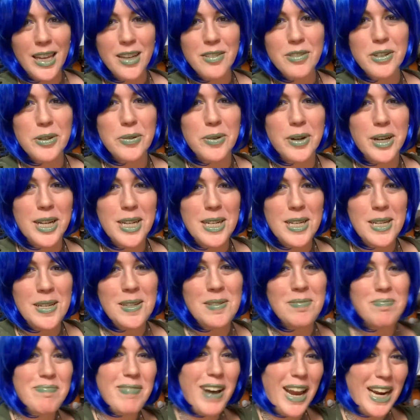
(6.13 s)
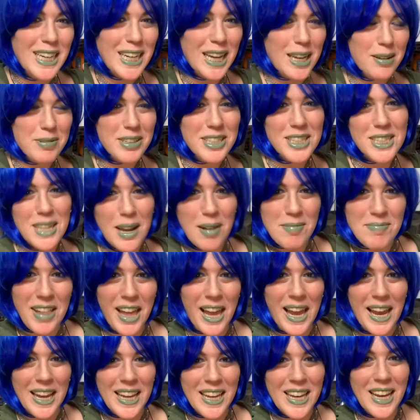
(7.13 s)
everyone, my name is
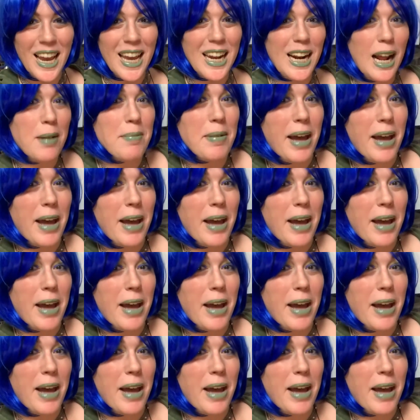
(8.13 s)
Numlai, and I'm a